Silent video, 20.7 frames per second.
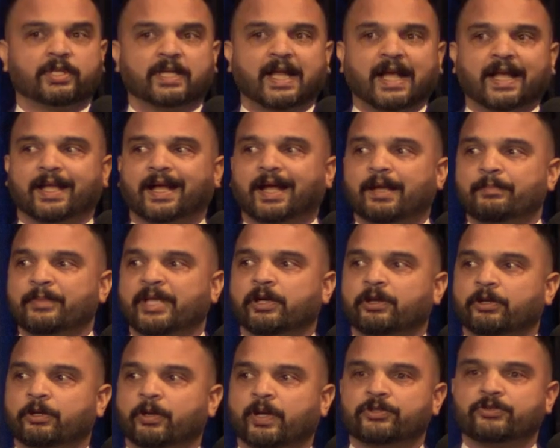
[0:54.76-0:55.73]
tonight, I'm
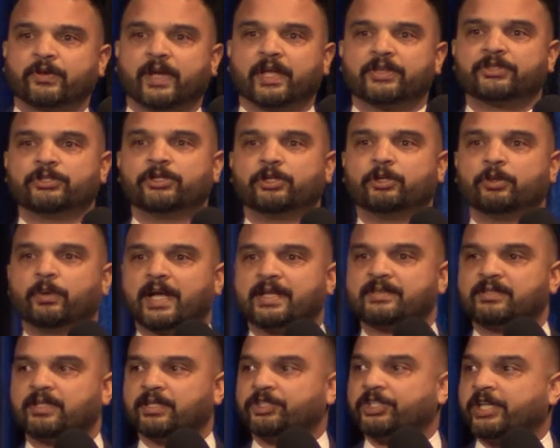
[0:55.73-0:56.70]
here to address you
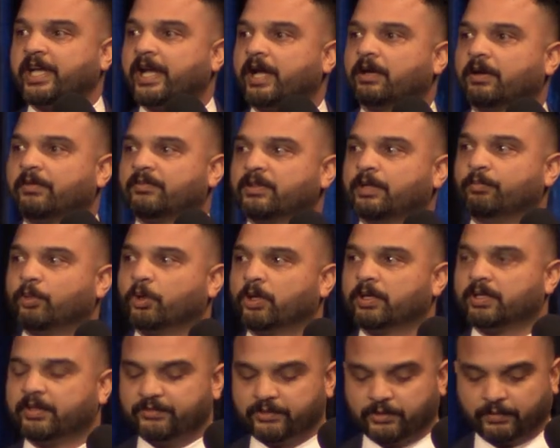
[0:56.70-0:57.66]
as the chair of the
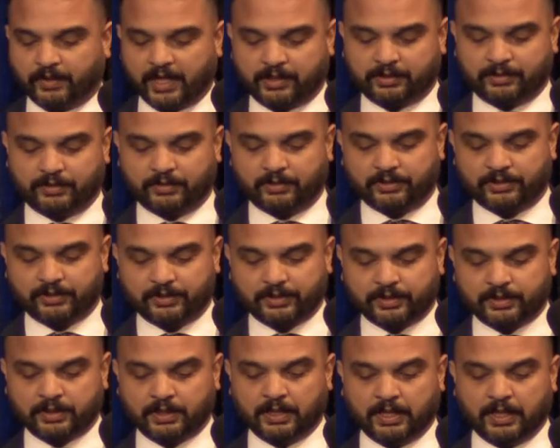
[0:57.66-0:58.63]
board of
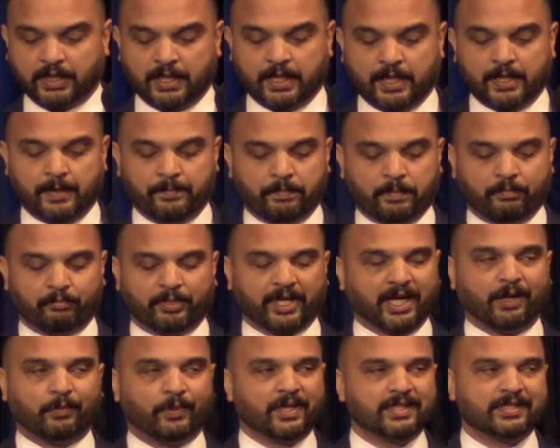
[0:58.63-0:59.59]
directors. But
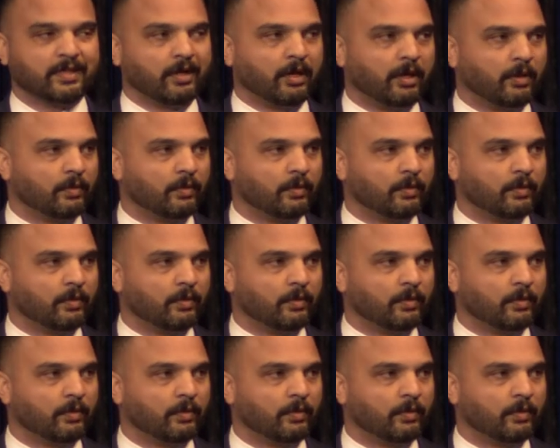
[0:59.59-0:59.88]
I wasn't